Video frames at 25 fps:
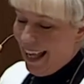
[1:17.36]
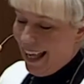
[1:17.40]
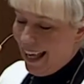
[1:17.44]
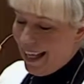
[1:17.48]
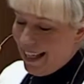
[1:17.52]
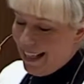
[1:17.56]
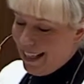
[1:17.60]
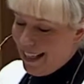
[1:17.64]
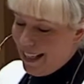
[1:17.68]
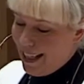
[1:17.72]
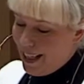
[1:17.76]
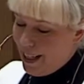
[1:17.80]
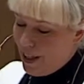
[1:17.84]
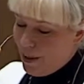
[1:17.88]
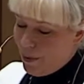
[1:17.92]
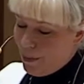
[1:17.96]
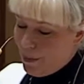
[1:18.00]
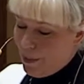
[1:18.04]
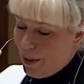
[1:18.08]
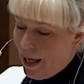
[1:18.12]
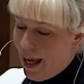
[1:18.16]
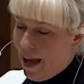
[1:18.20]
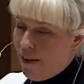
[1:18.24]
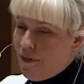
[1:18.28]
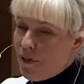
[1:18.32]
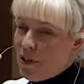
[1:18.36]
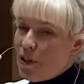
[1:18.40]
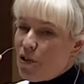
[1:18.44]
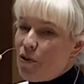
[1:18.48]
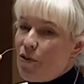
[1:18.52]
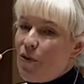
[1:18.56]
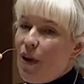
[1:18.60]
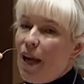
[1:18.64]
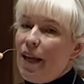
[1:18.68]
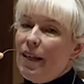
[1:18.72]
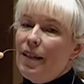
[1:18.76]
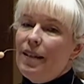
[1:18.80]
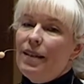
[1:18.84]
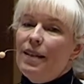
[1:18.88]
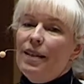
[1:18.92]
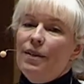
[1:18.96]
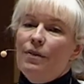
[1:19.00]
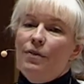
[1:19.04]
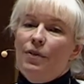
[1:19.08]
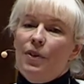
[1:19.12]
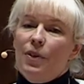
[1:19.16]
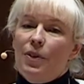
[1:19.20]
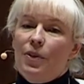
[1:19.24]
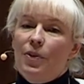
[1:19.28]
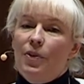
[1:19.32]
And we have a strategy
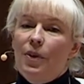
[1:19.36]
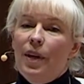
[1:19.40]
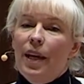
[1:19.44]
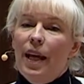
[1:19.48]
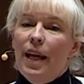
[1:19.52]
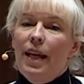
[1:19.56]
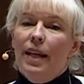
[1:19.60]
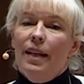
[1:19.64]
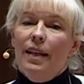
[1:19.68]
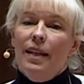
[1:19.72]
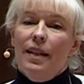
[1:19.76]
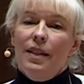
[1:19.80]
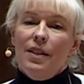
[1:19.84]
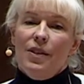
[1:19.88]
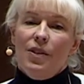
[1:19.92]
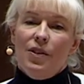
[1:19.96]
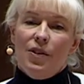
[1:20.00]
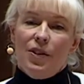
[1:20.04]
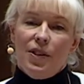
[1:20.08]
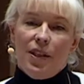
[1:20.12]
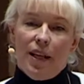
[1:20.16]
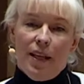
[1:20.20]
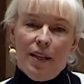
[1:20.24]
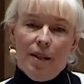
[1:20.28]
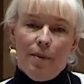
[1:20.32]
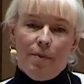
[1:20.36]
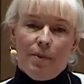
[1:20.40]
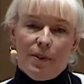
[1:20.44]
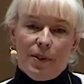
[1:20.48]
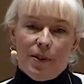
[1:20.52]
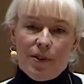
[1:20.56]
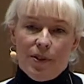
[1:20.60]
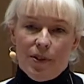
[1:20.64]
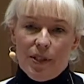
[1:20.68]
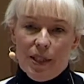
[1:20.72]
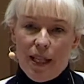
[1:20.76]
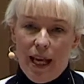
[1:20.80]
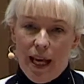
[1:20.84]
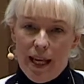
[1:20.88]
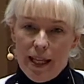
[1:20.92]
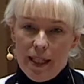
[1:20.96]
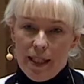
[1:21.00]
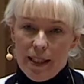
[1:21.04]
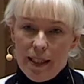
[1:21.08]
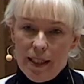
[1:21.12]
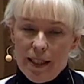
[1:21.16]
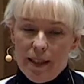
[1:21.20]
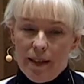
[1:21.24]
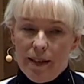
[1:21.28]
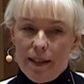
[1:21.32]
for creating a sustainable
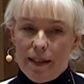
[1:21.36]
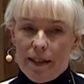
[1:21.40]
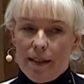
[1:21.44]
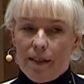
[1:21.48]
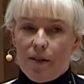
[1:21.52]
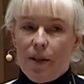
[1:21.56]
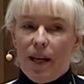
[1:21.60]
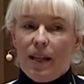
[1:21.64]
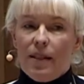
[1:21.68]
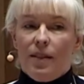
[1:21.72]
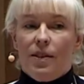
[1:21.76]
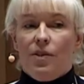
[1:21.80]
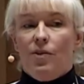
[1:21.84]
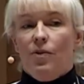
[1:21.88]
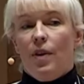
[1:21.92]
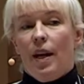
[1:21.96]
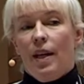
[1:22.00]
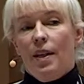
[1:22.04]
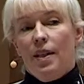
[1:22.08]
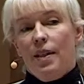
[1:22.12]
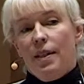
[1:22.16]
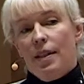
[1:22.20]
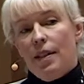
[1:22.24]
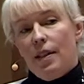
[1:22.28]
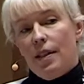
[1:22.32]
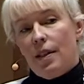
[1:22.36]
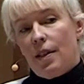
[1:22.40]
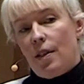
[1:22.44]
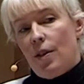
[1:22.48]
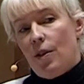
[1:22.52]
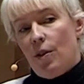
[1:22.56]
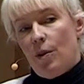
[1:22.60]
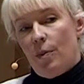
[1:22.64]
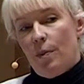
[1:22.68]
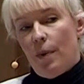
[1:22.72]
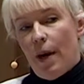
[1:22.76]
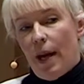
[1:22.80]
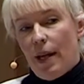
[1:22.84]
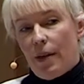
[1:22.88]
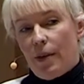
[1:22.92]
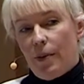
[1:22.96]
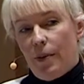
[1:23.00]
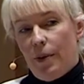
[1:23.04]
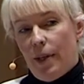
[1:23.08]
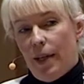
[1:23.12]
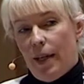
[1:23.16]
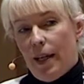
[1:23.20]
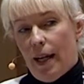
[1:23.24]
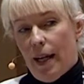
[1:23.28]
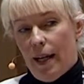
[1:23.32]
society. This strategy is called Bright
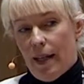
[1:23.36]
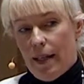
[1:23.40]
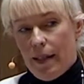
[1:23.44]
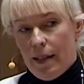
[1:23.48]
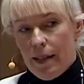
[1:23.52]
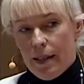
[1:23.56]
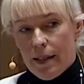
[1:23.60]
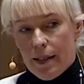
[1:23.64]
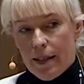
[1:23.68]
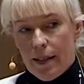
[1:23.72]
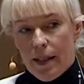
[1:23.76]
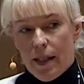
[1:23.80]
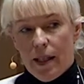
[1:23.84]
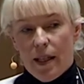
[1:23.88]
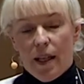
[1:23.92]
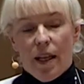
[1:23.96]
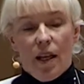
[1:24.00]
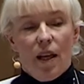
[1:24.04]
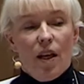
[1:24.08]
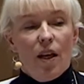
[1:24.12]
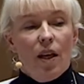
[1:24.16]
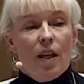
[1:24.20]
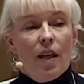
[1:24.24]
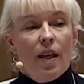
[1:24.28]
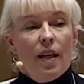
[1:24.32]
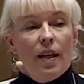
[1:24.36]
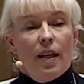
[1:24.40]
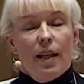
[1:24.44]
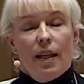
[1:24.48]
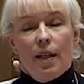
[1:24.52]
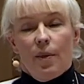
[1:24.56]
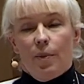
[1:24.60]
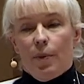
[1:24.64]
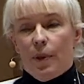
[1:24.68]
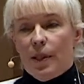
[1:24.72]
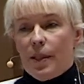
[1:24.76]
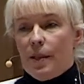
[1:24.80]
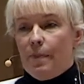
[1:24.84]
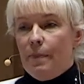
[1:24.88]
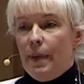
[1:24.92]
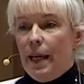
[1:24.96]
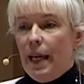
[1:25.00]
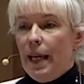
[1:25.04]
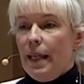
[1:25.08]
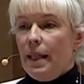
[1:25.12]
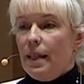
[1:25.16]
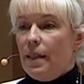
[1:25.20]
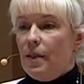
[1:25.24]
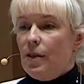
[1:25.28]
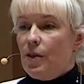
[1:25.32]
Green Island. It was
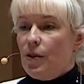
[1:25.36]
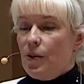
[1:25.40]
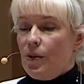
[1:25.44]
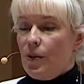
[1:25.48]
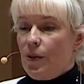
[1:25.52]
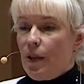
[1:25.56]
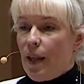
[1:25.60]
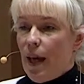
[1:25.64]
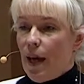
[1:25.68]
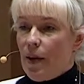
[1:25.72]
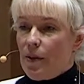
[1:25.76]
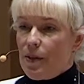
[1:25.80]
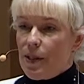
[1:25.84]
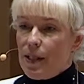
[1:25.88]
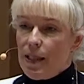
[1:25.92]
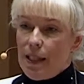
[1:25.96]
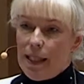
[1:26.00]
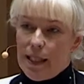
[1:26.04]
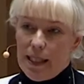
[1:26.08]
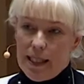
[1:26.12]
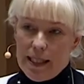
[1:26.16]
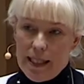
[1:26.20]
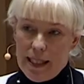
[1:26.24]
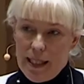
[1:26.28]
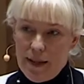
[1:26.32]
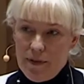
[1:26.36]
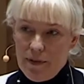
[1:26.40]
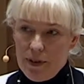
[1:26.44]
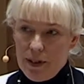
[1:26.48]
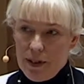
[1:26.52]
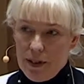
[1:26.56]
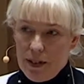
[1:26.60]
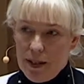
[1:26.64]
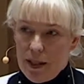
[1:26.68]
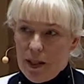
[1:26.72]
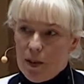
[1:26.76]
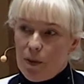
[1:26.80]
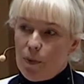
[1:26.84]
made in 2007,